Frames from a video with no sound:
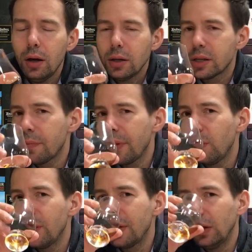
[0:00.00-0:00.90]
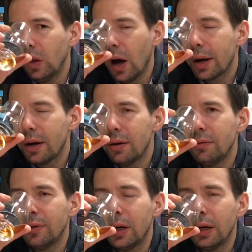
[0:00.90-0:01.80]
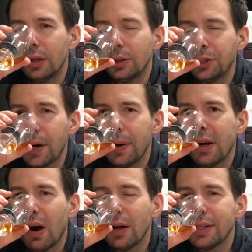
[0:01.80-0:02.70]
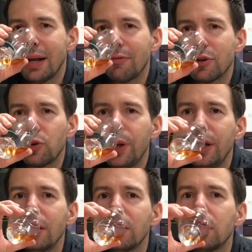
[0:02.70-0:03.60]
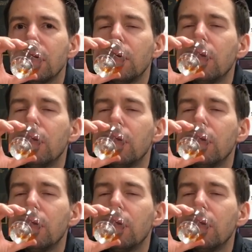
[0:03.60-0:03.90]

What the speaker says: Something with a lot of sherry content for sweetness.